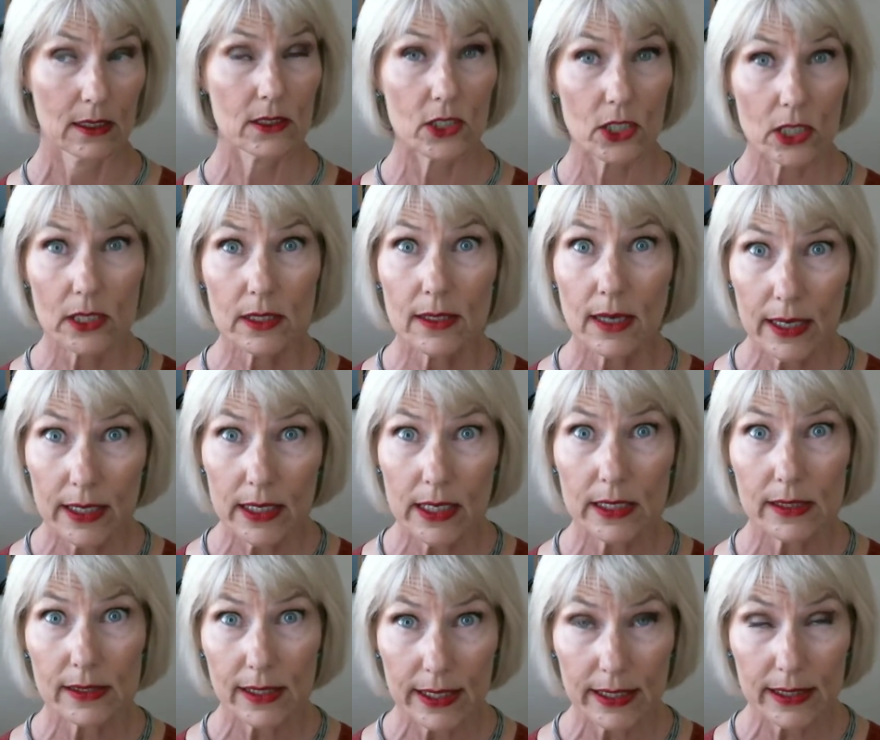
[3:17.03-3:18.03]
She's
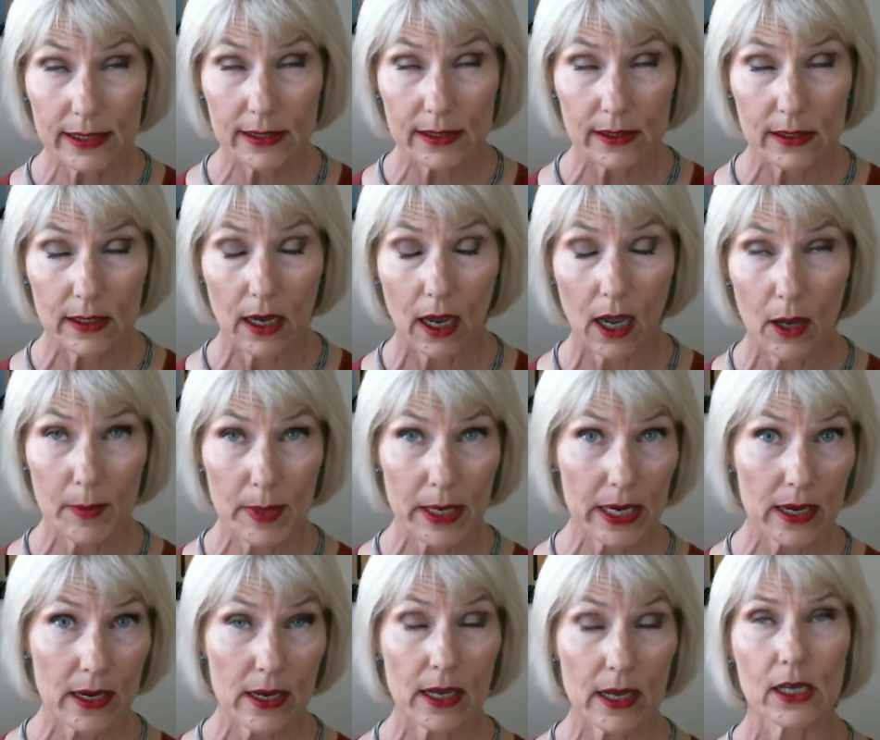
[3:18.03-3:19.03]
96? Oh my
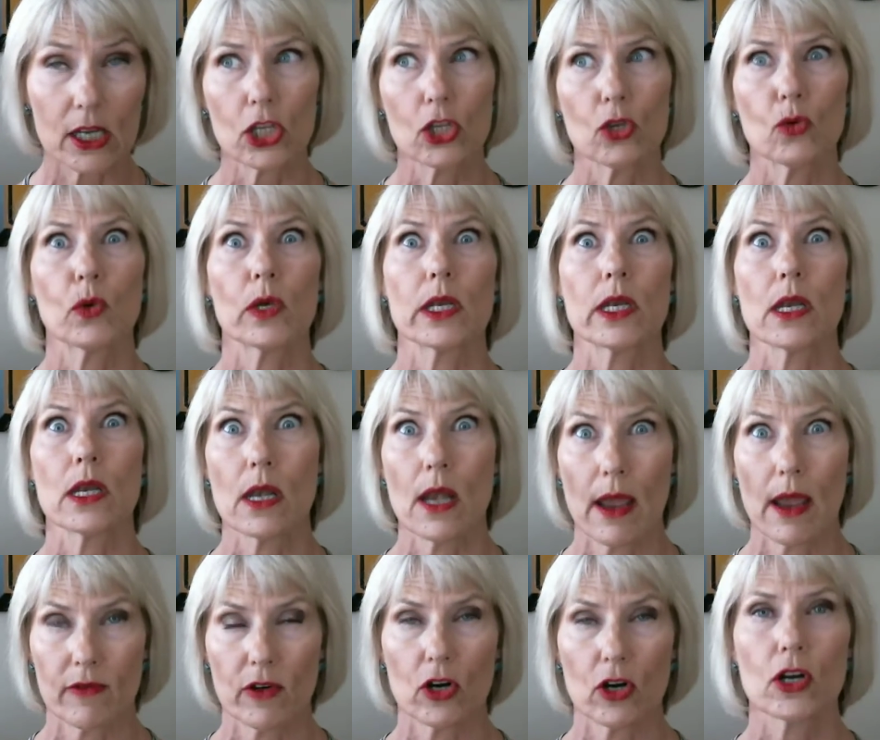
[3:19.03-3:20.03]
God, you would
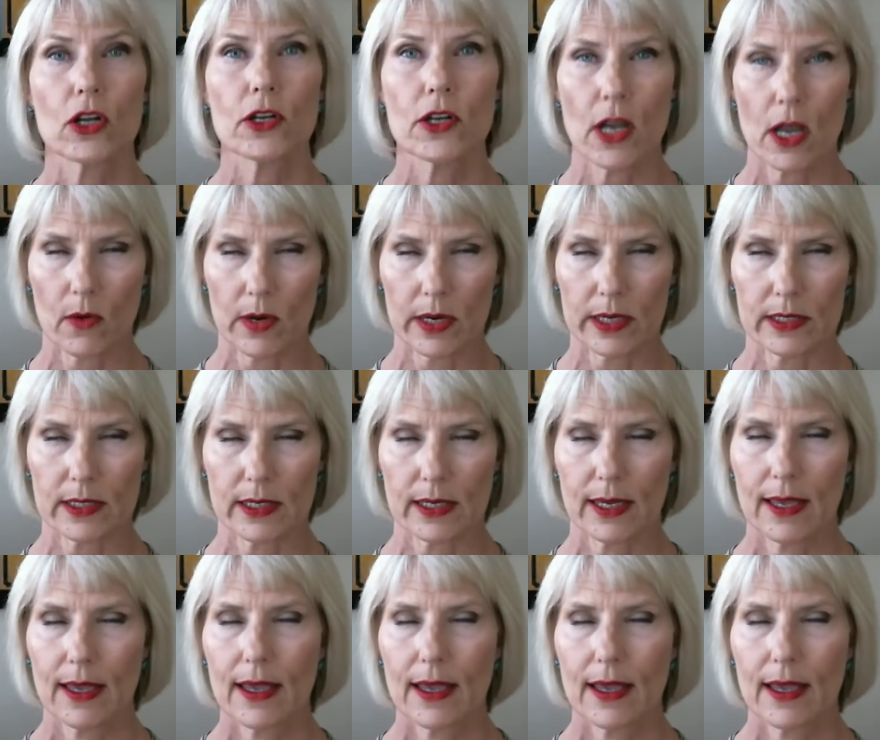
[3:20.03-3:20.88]
never know it.